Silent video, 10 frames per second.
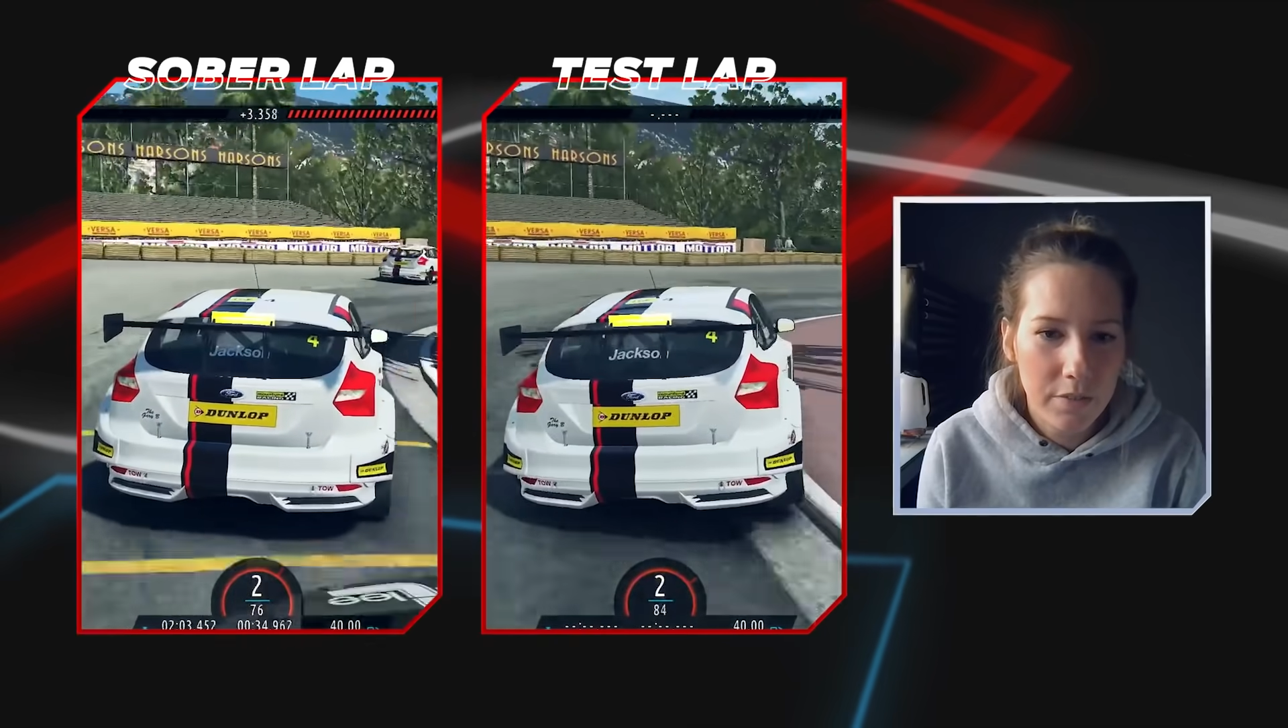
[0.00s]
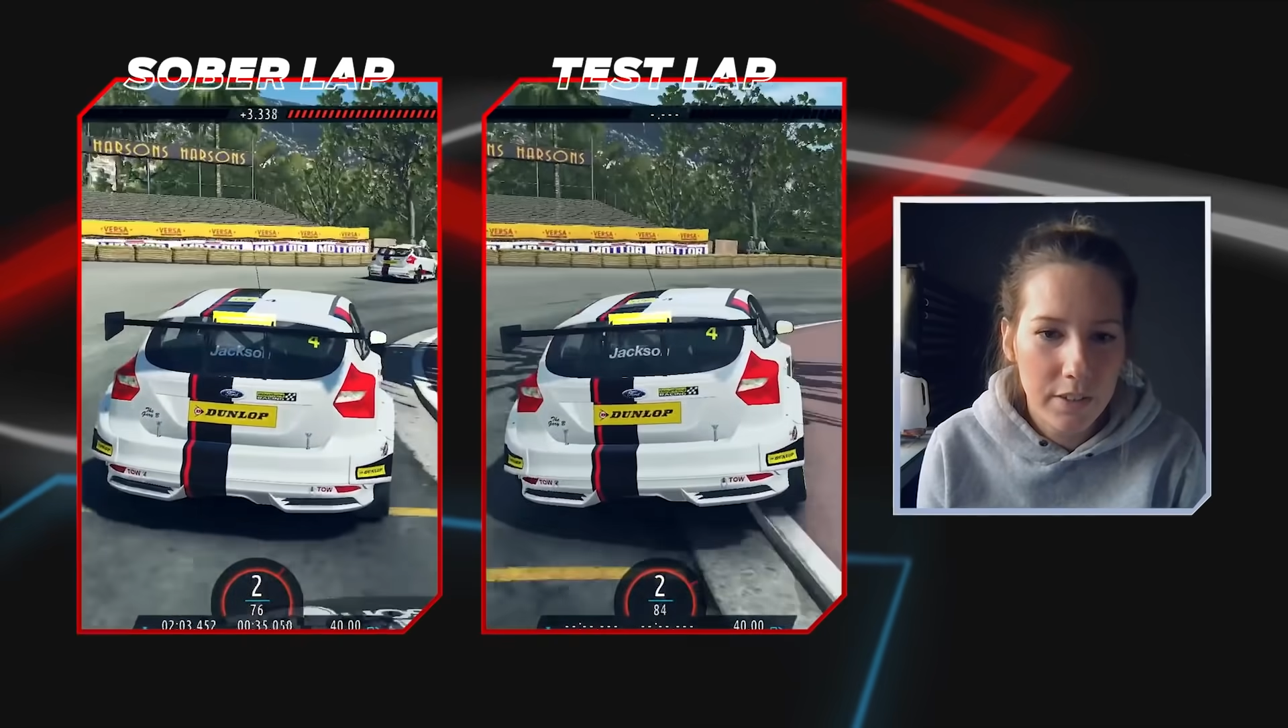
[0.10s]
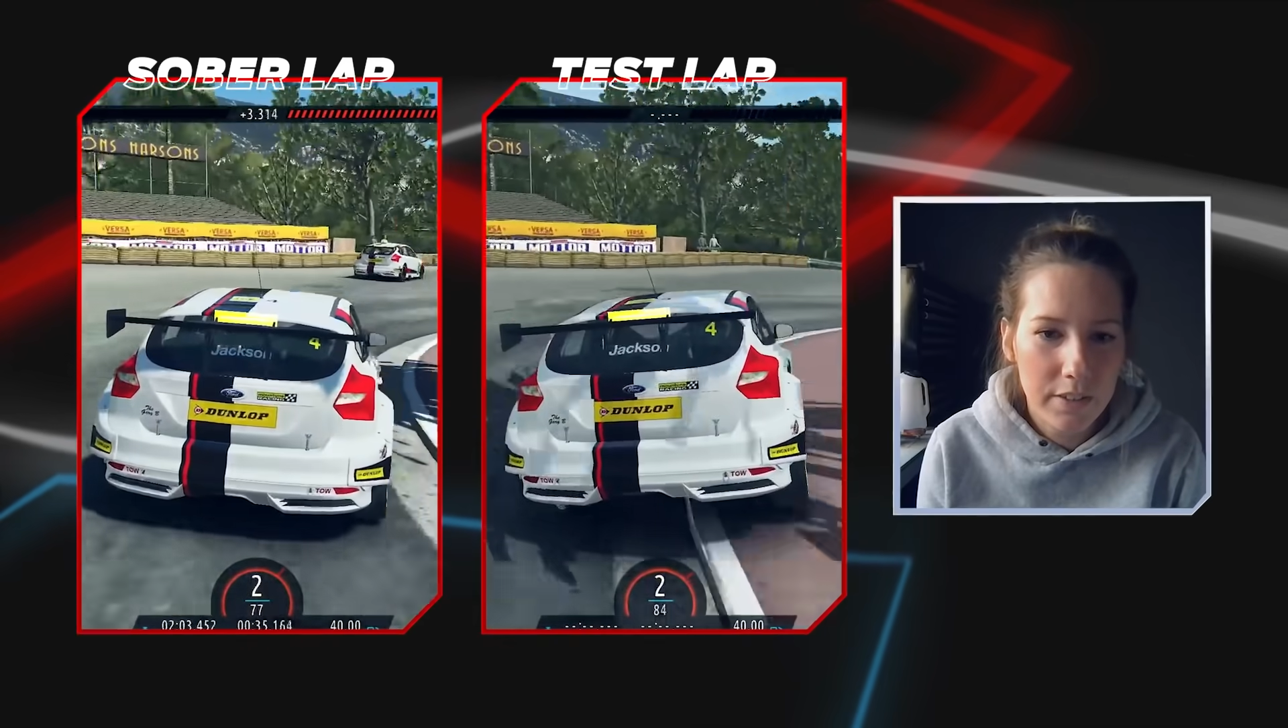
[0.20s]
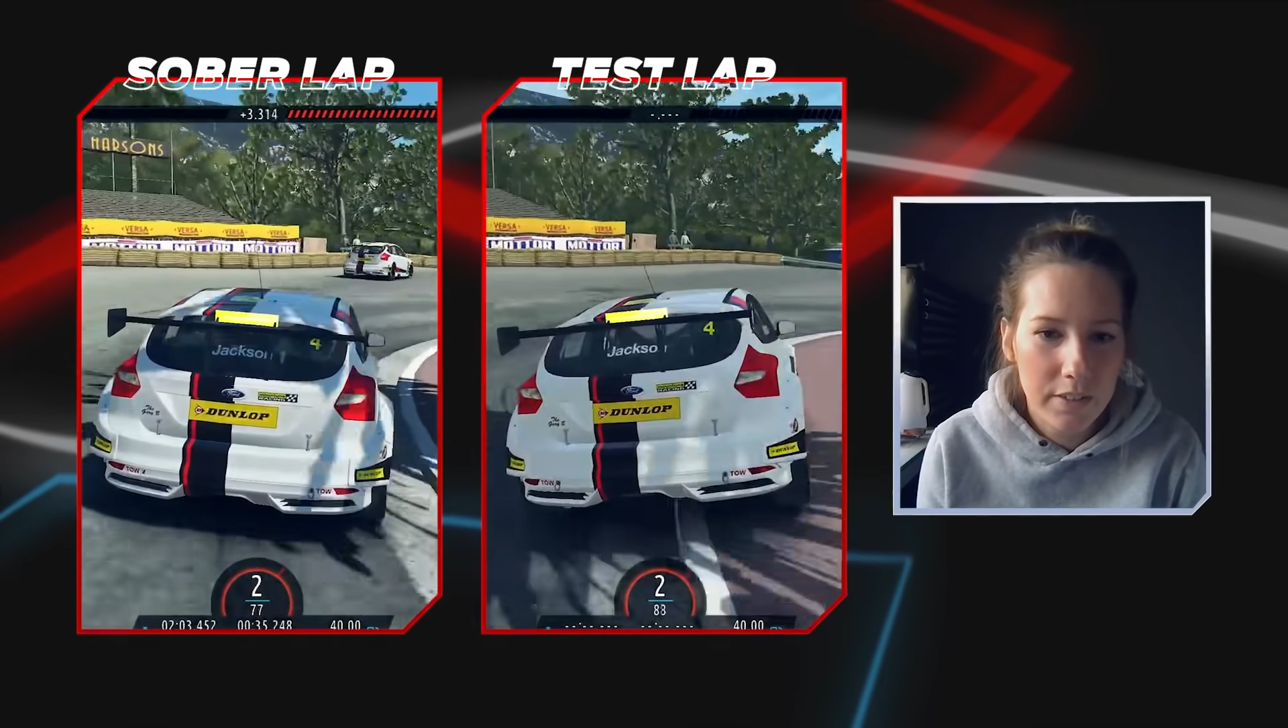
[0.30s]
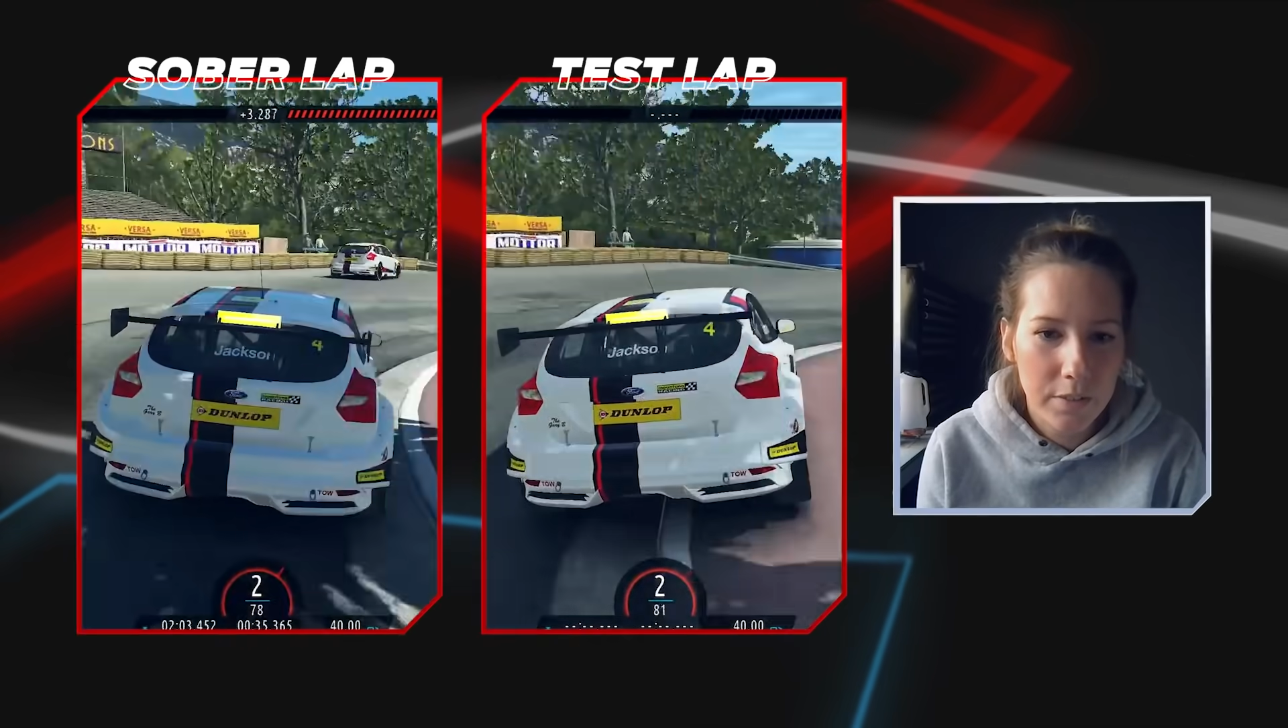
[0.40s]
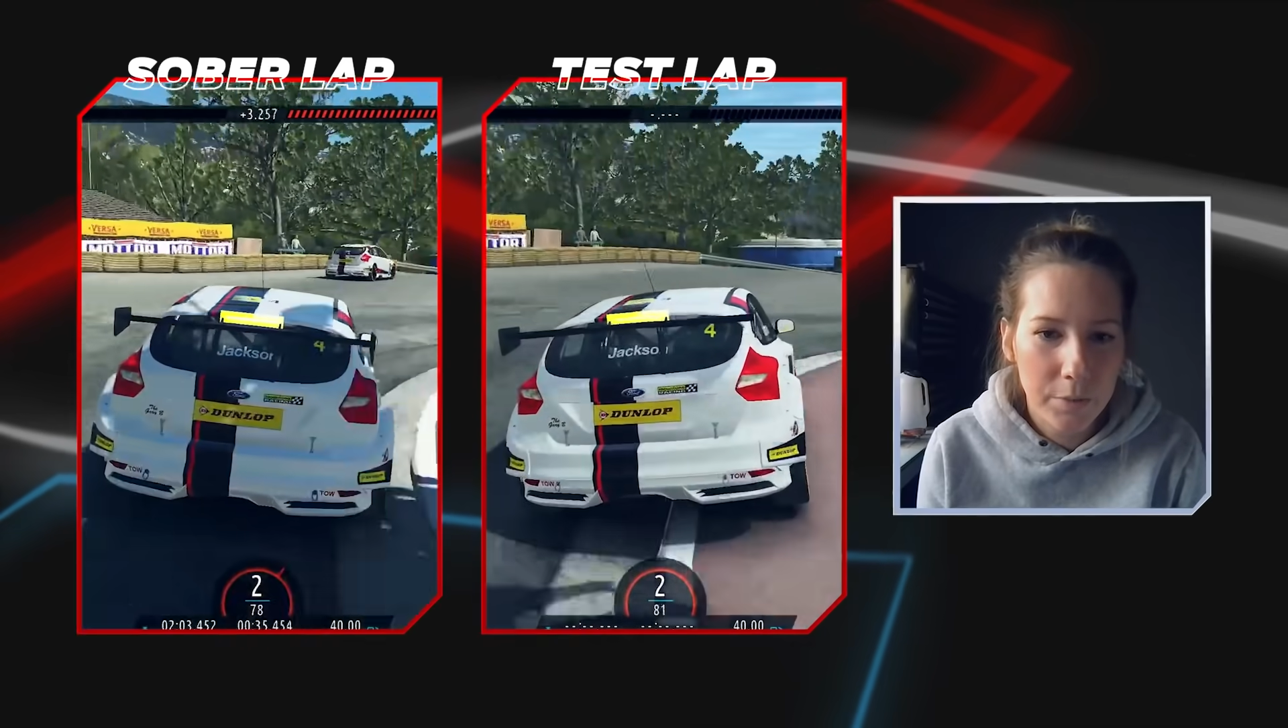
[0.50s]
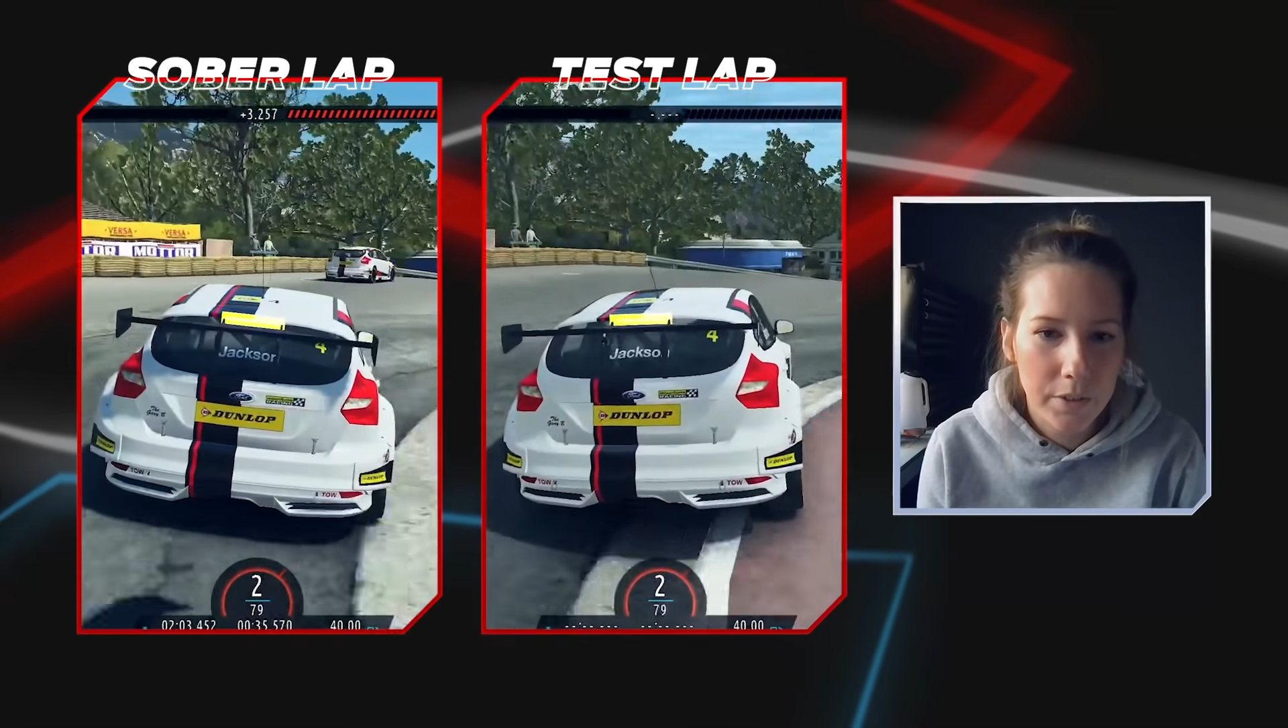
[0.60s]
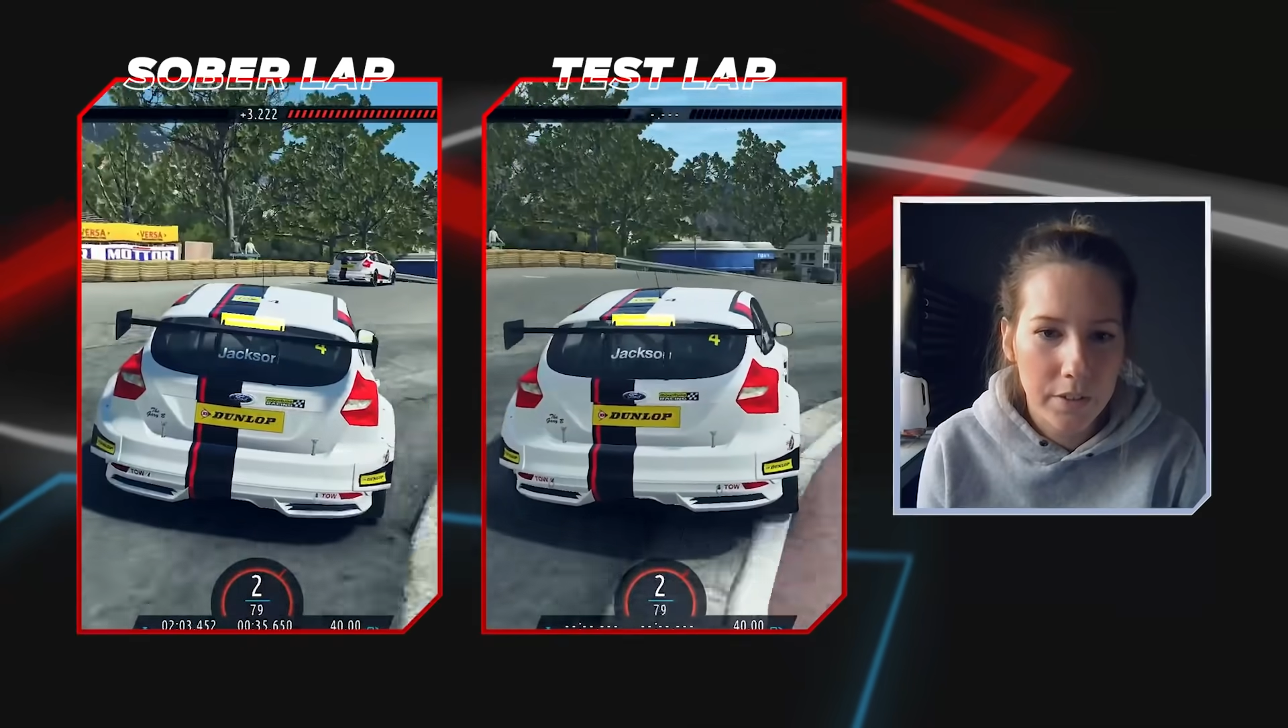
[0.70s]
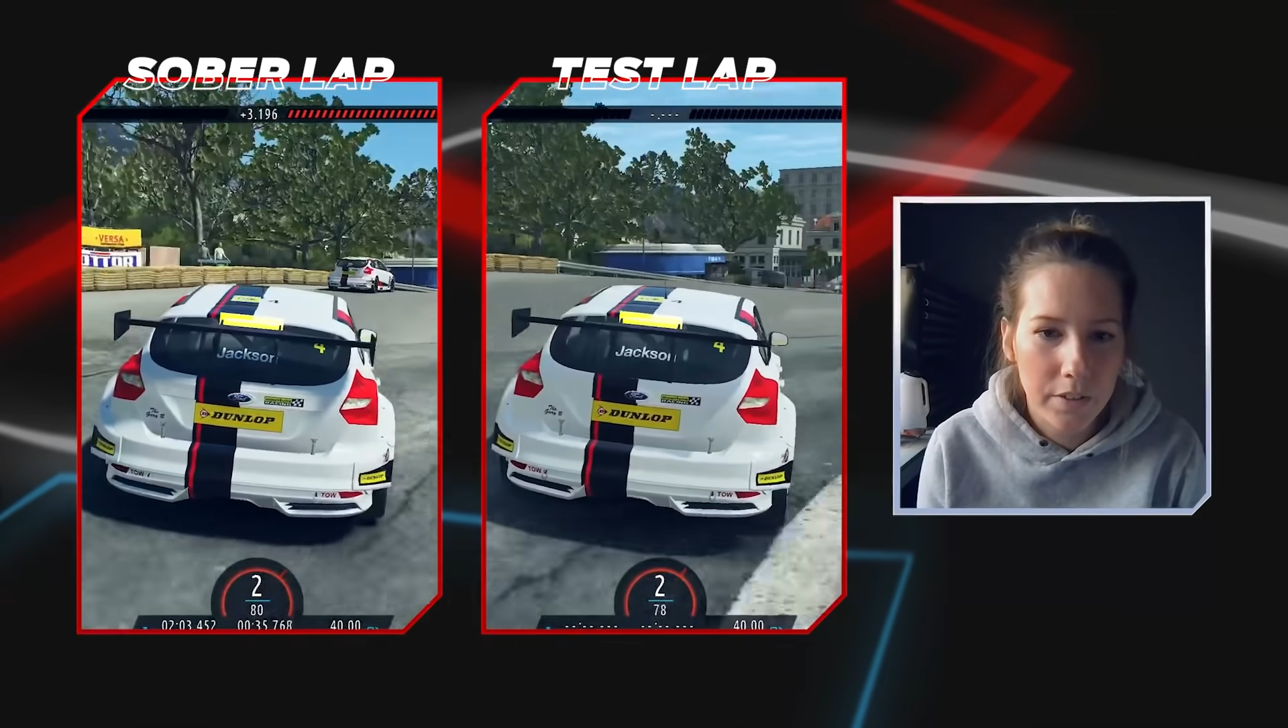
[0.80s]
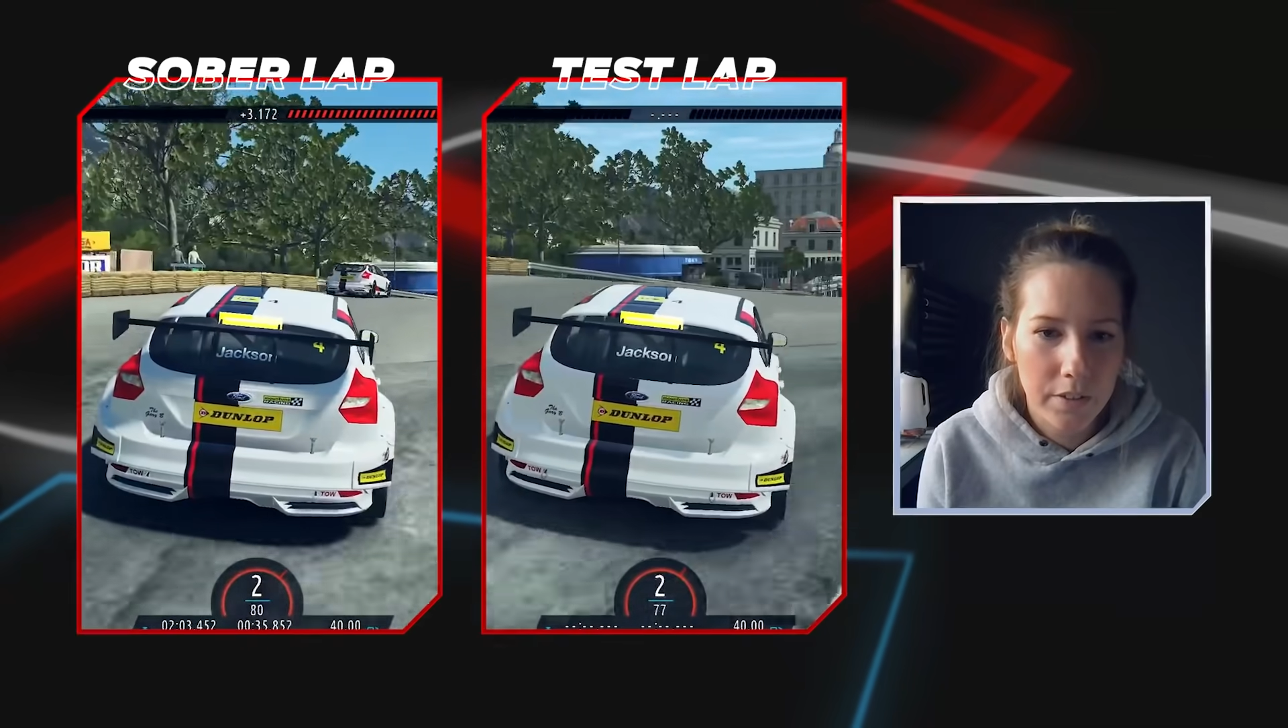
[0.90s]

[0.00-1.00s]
affecting him, can't